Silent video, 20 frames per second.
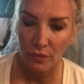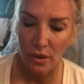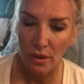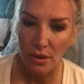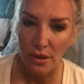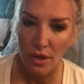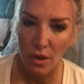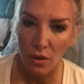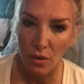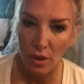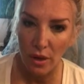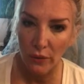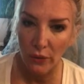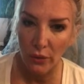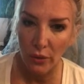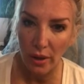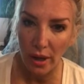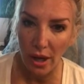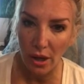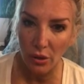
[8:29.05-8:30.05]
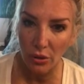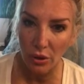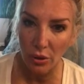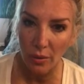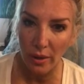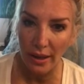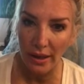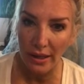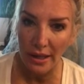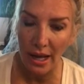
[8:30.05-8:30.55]
So if you're out there
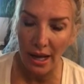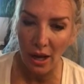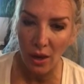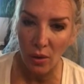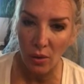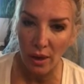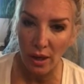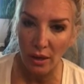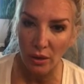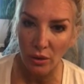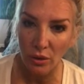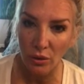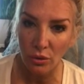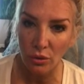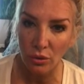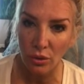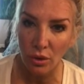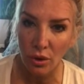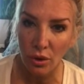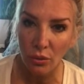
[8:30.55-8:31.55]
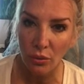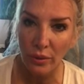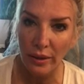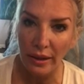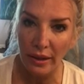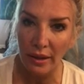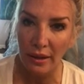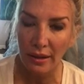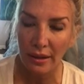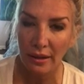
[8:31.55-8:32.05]
right now and you are
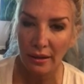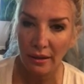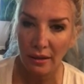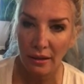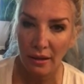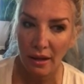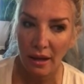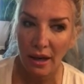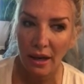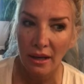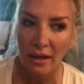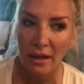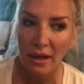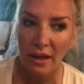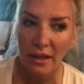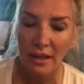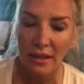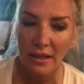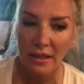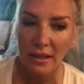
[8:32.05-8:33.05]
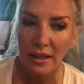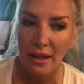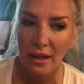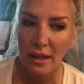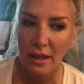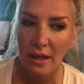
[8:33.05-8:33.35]
reeling and it's